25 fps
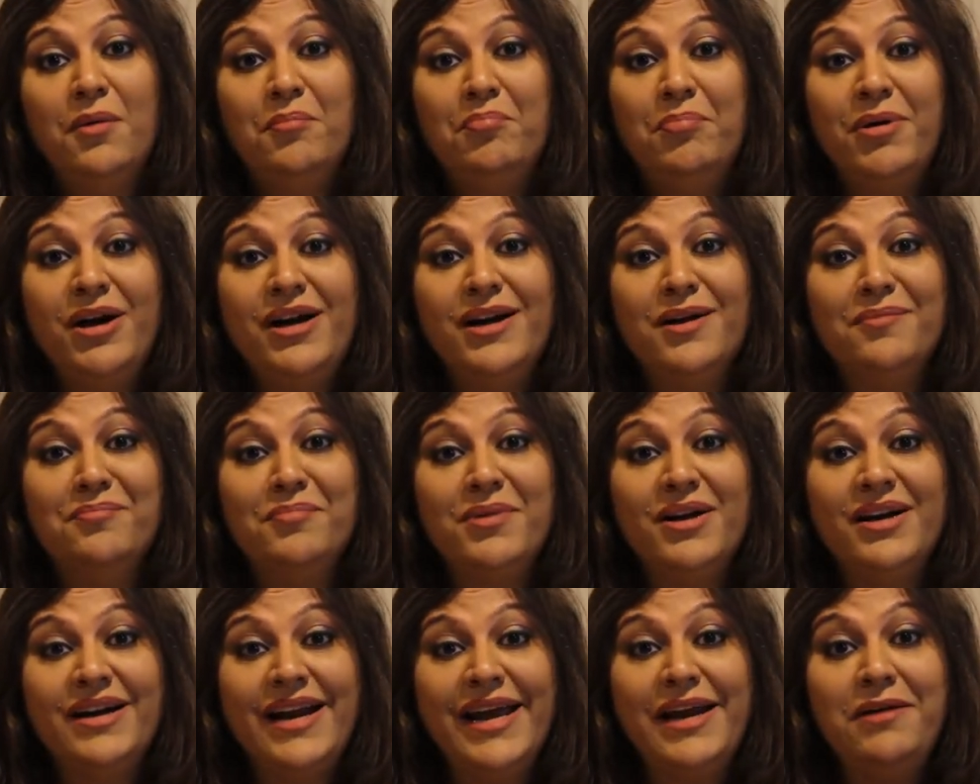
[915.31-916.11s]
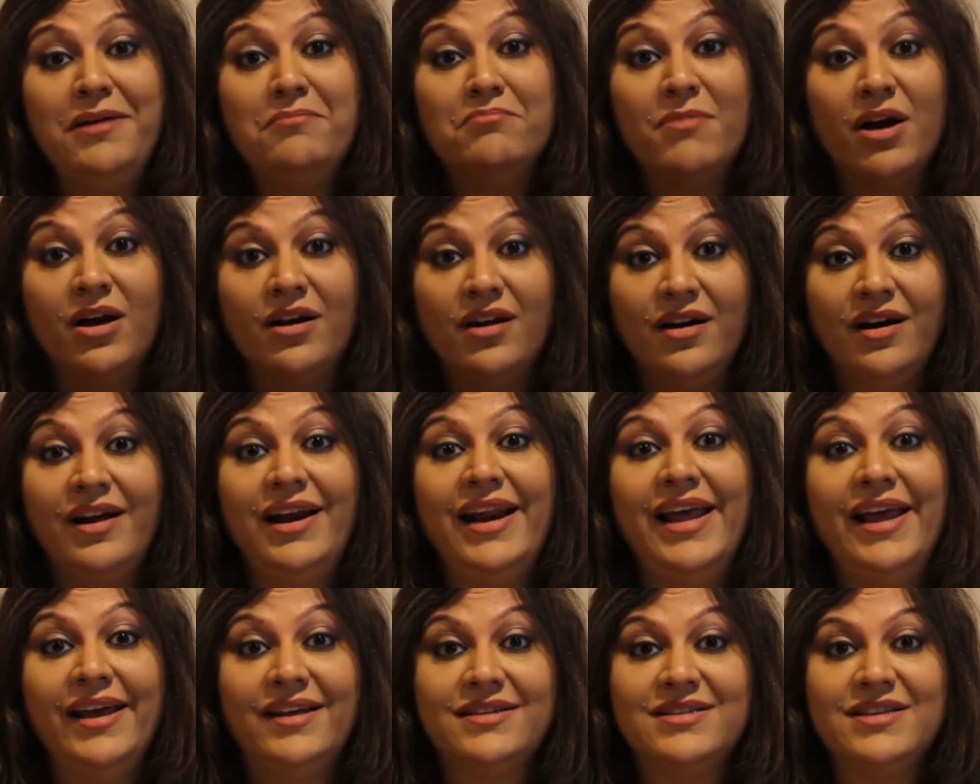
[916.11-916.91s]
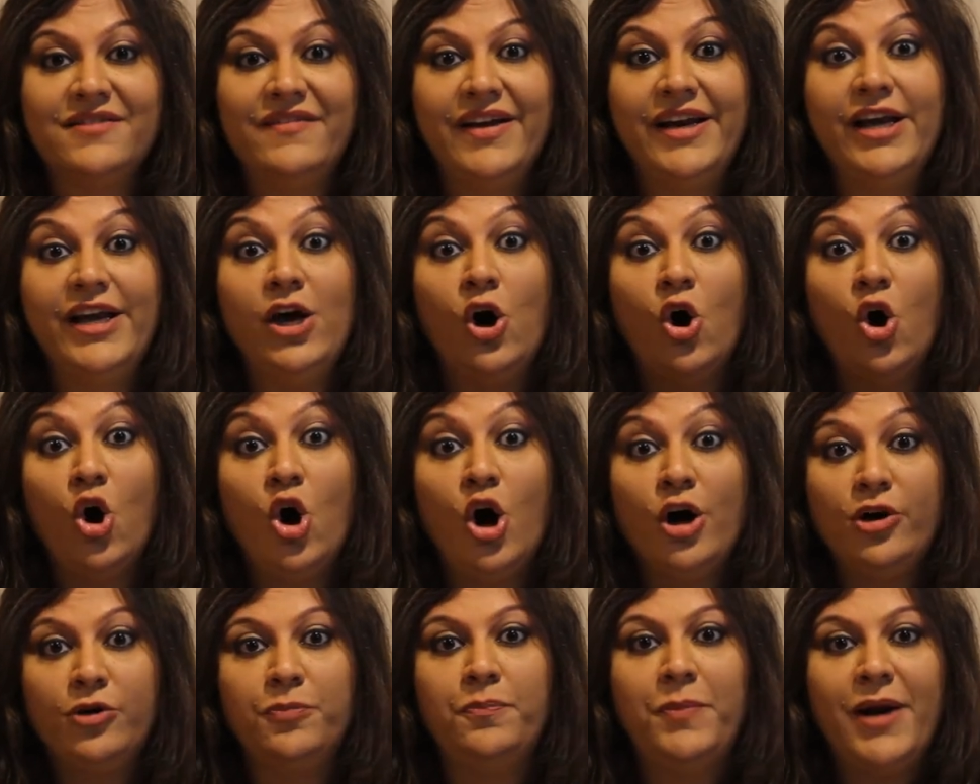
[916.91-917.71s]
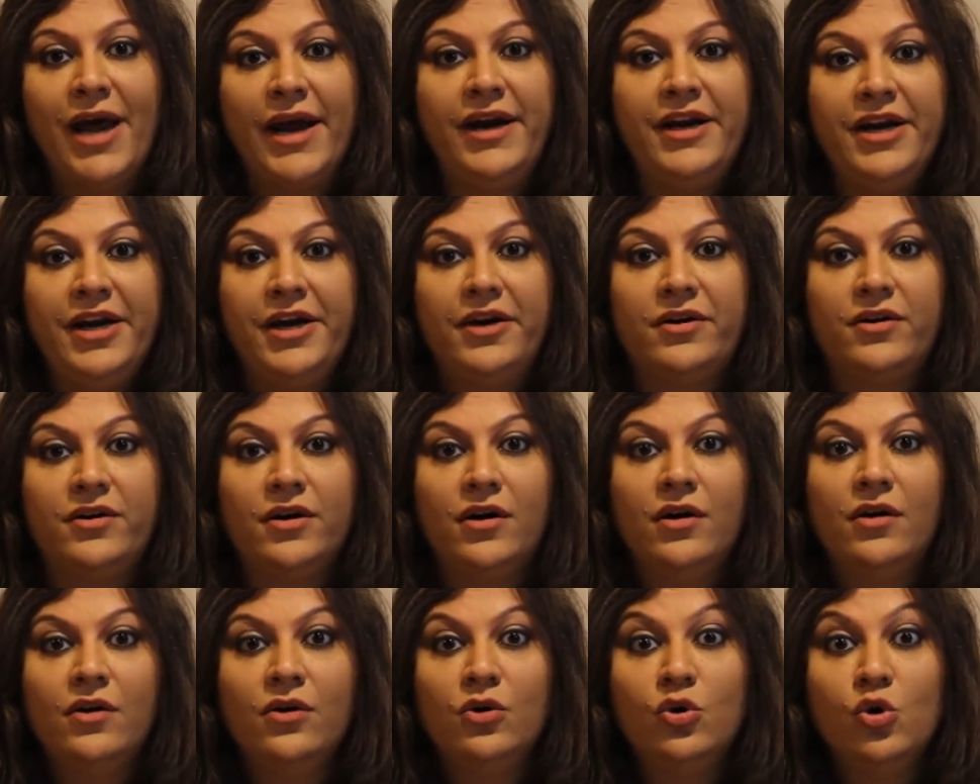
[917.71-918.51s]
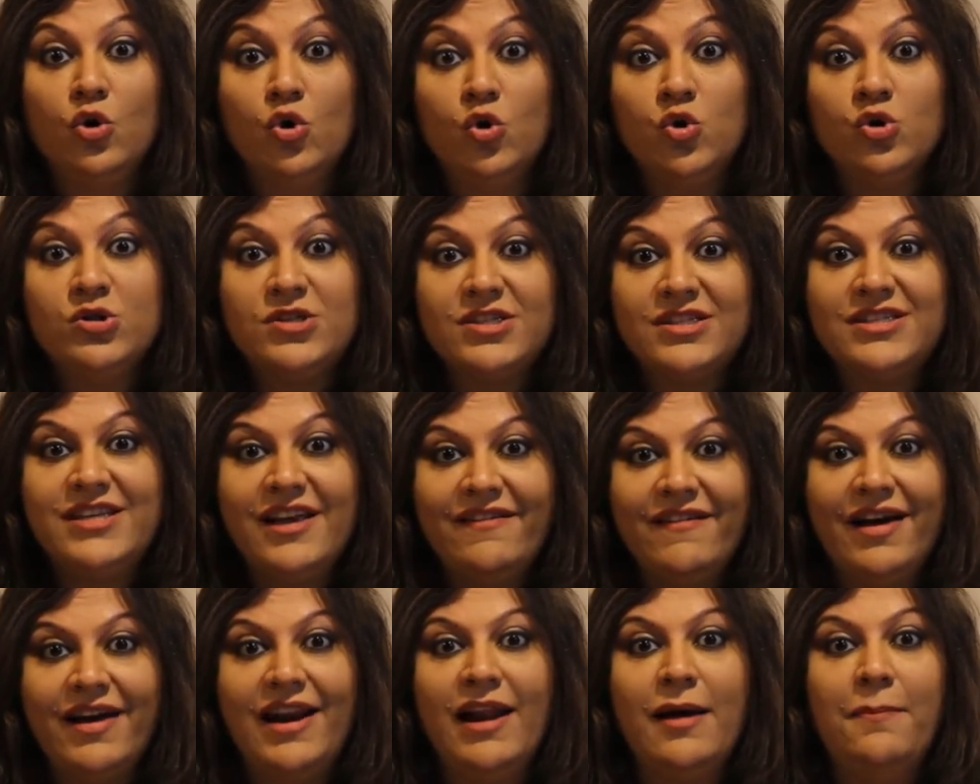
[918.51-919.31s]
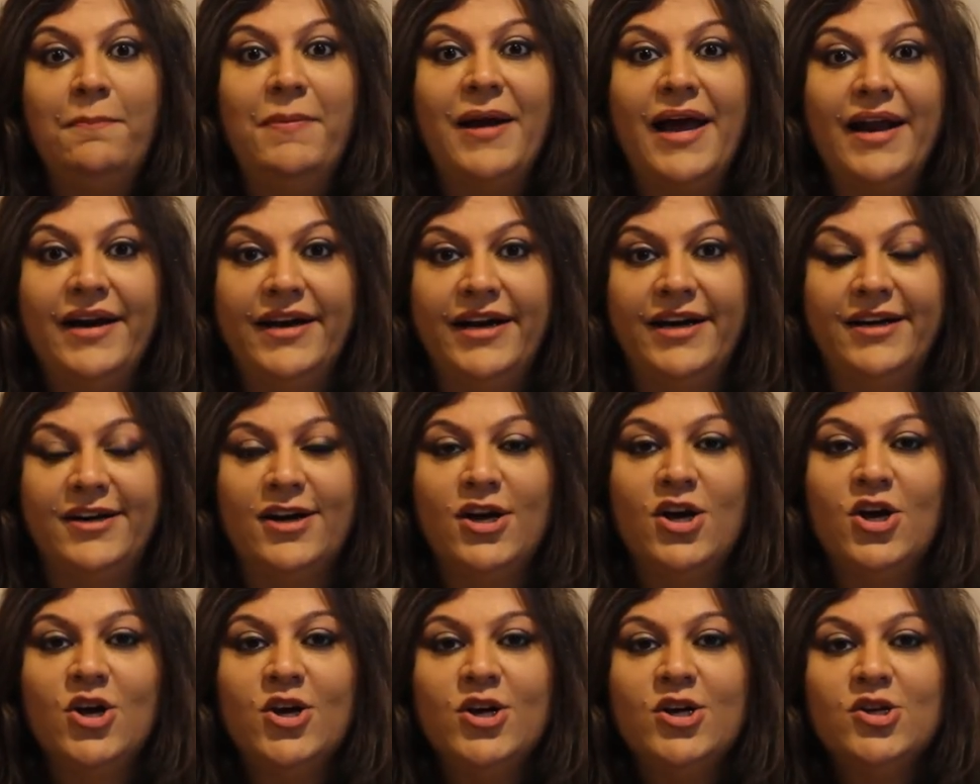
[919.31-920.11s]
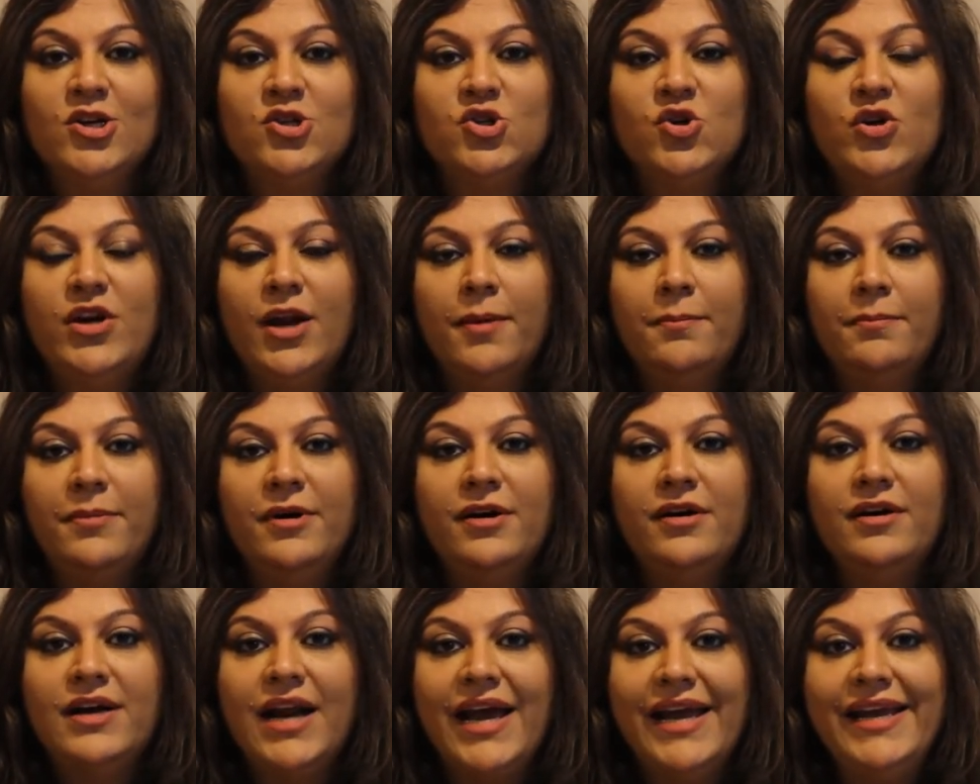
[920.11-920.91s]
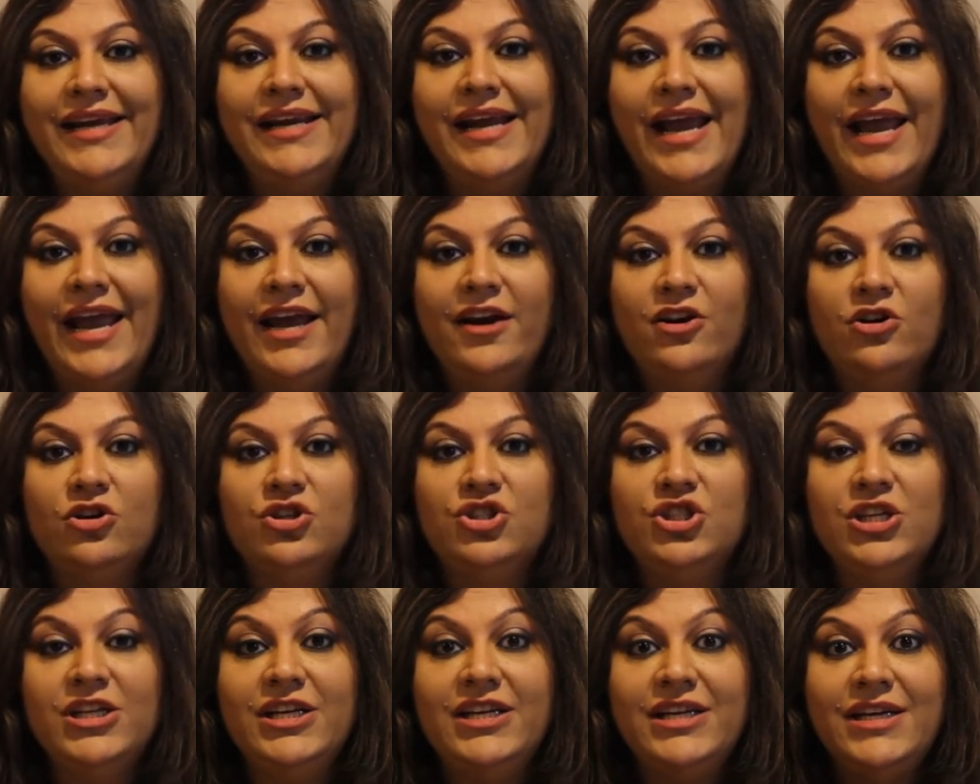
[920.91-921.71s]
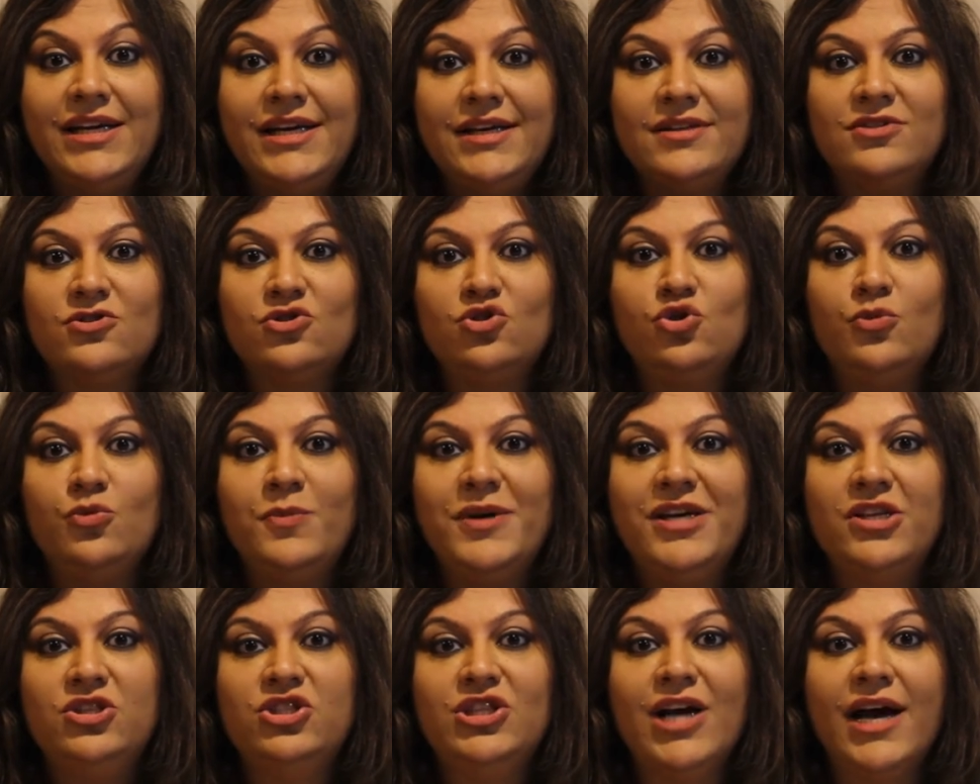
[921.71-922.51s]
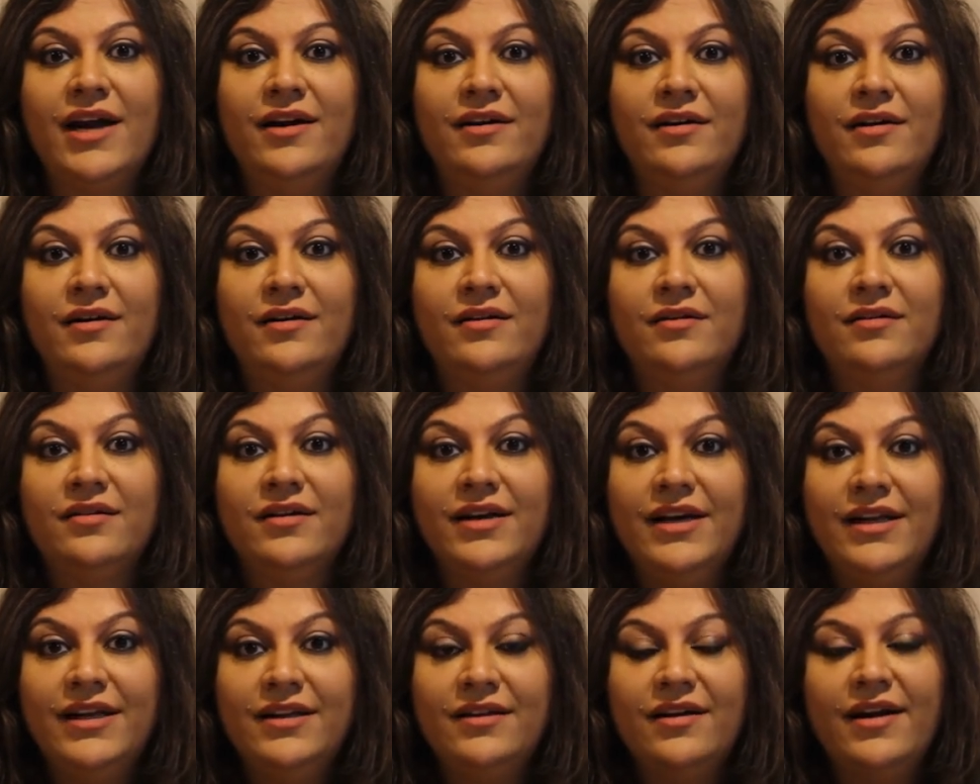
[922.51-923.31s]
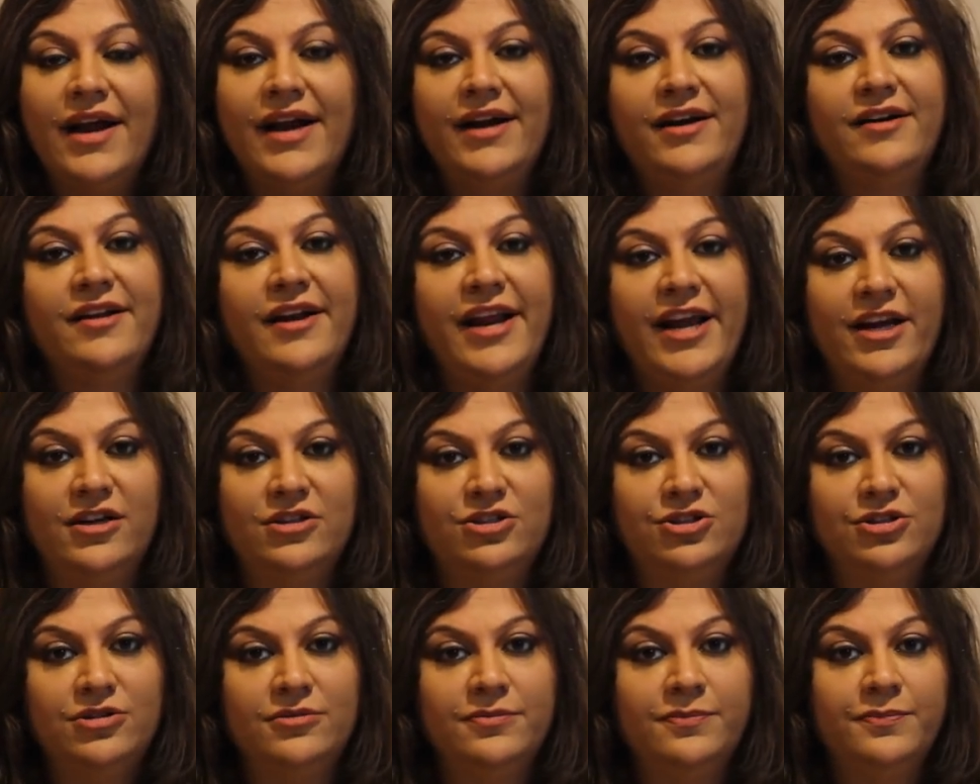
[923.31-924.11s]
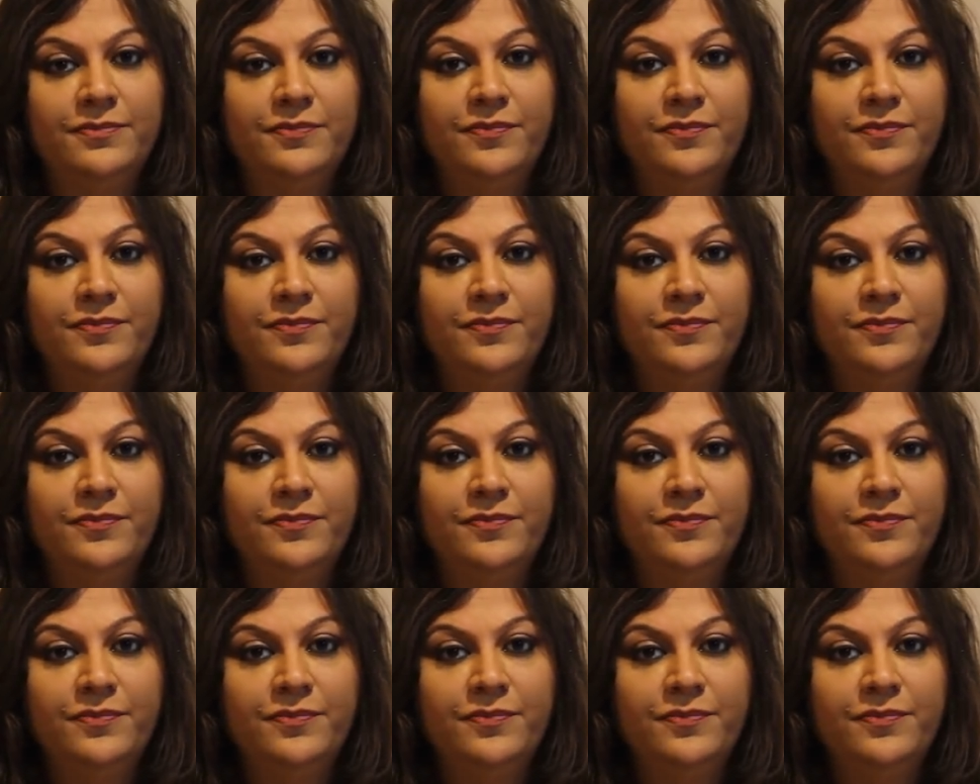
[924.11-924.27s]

But number 9 Mangal hai, it's a very hot planet, gusse wala planet. So number 9 energy needs to be channeled in the right direction.